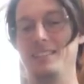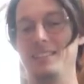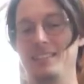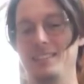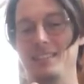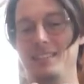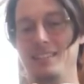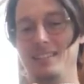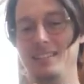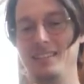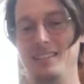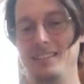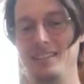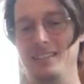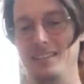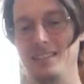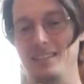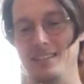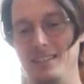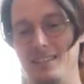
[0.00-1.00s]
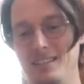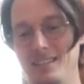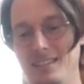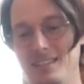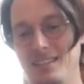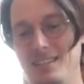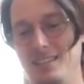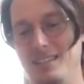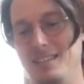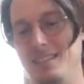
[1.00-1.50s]

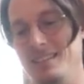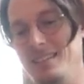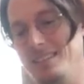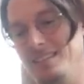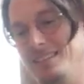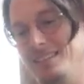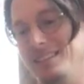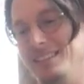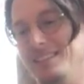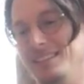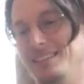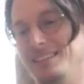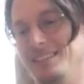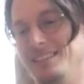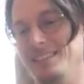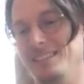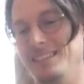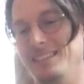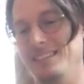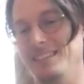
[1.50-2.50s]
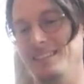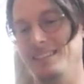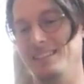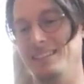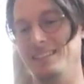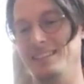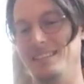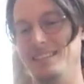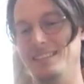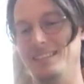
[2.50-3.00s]

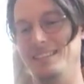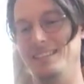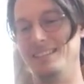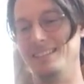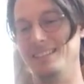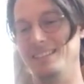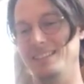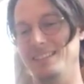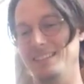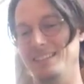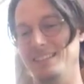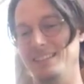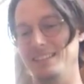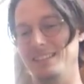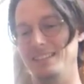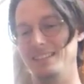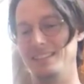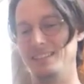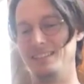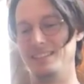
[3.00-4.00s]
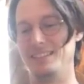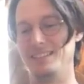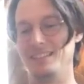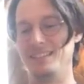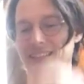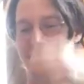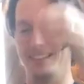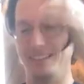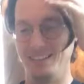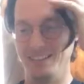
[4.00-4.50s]

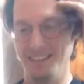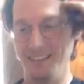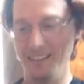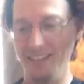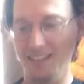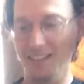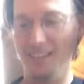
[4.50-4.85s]
(silent)